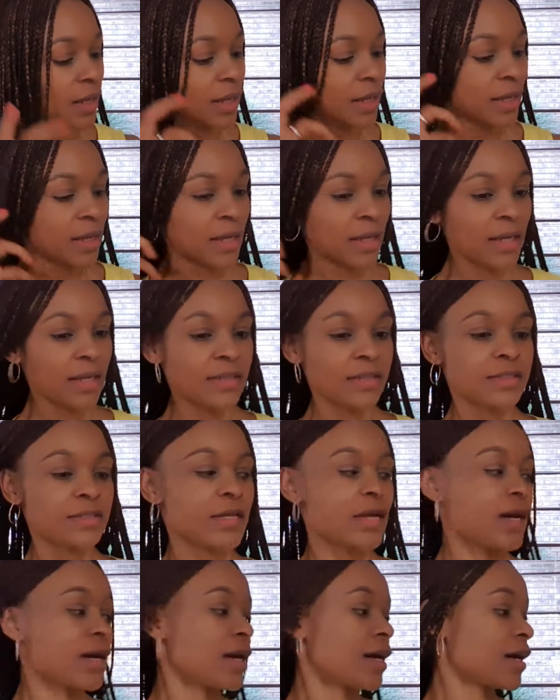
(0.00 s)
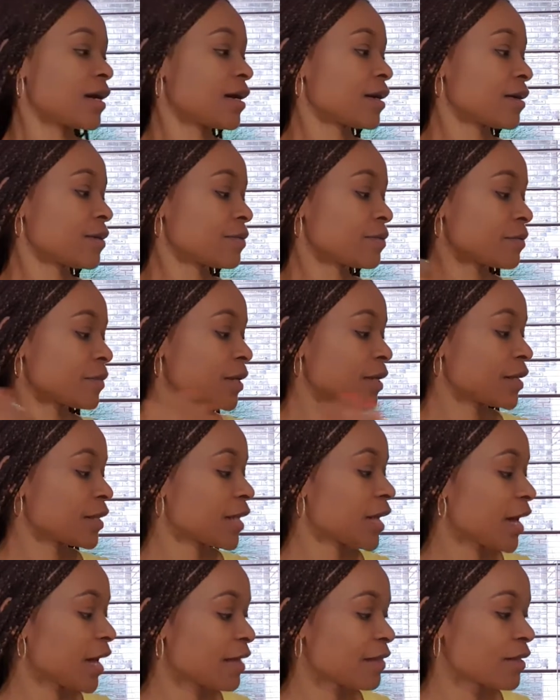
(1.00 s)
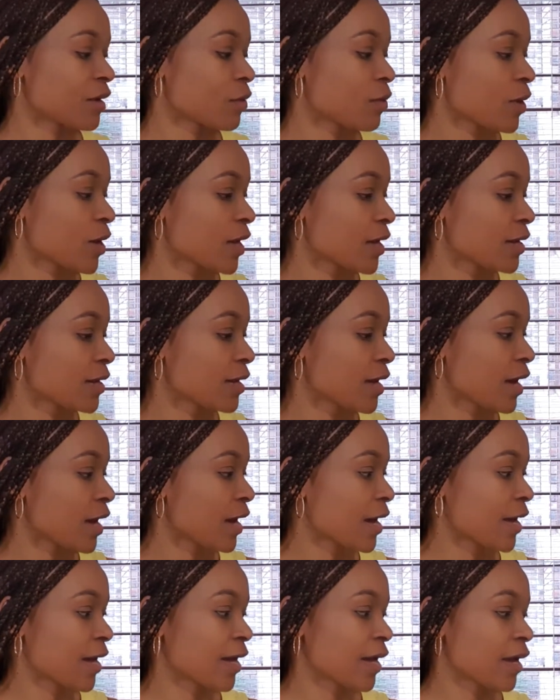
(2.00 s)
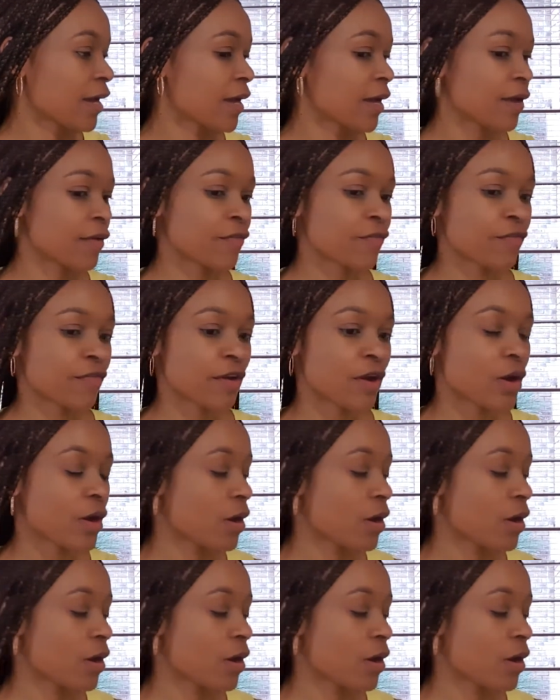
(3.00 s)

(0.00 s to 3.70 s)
And the other one I have